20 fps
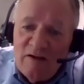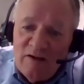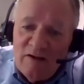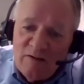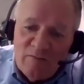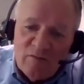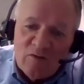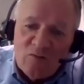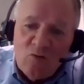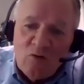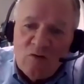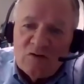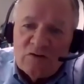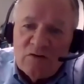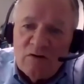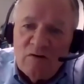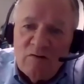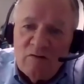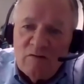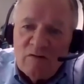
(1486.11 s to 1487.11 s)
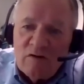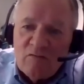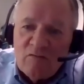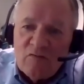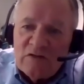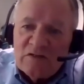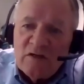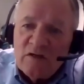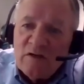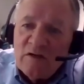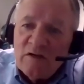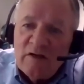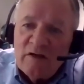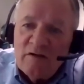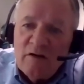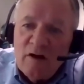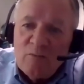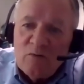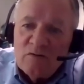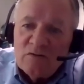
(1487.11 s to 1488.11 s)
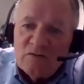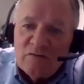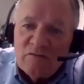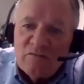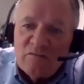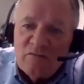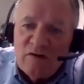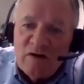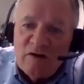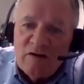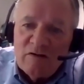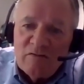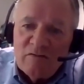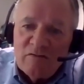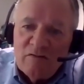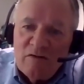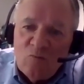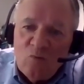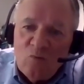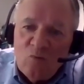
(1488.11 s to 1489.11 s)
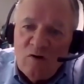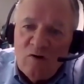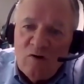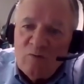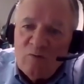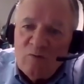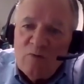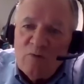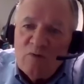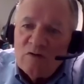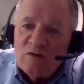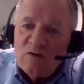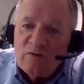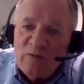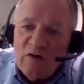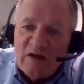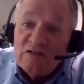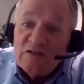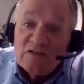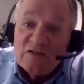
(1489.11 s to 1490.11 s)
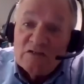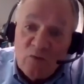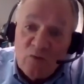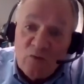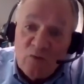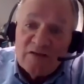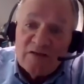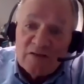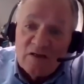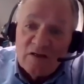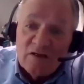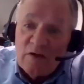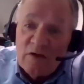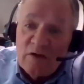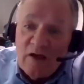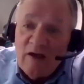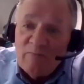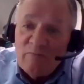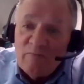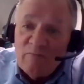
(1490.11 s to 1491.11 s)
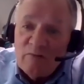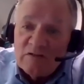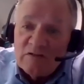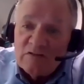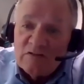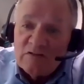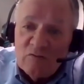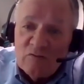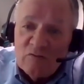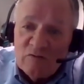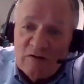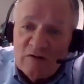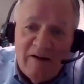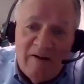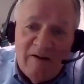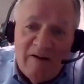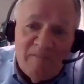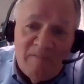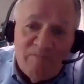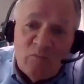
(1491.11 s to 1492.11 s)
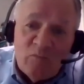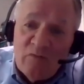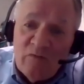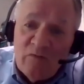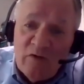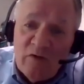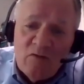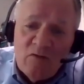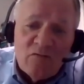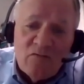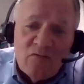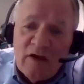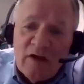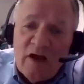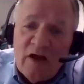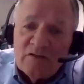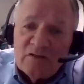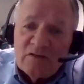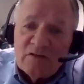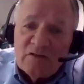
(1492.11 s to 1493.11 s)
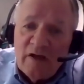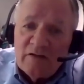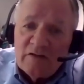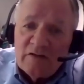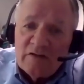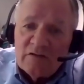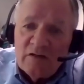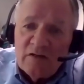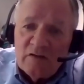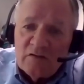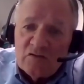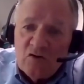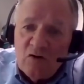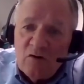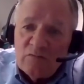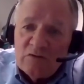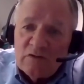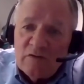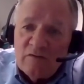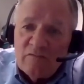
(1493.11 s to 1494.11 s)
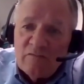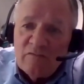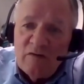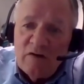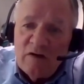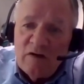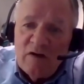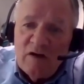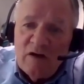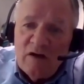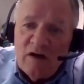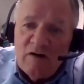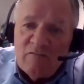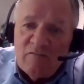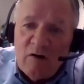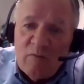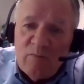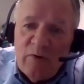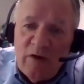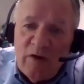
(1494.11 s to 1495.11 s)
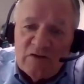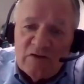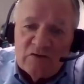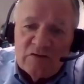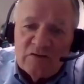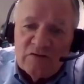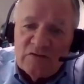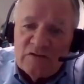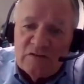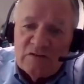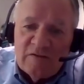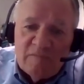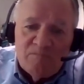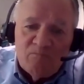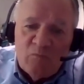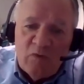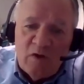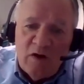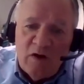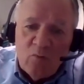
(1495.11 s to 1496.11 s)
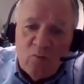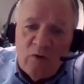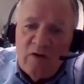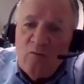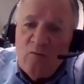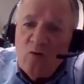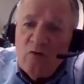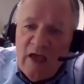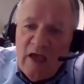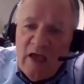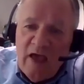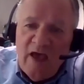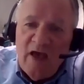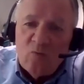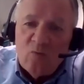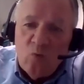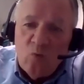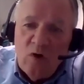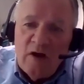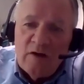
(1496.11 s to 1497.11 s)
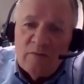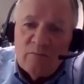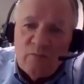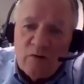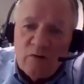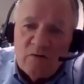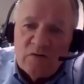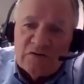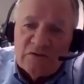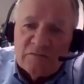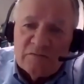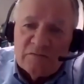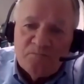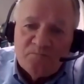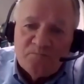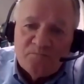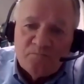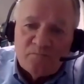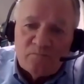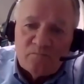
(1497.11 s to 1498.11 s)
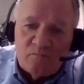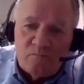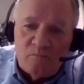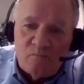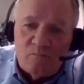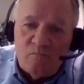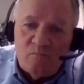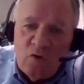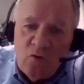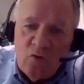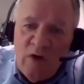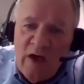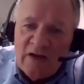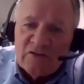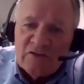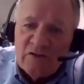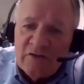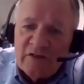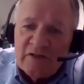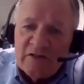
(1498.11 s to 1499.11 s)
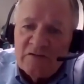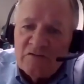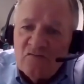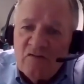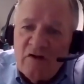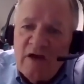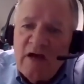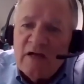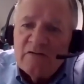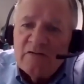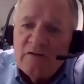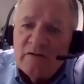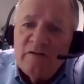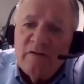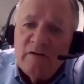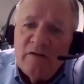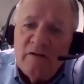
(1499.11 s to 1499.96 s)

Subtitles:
And of course, there are increasingly numbers of wearable devices where that's going to be happening soon. The other thing I'd say is in terms of of our patients, we only had one person who actually contracted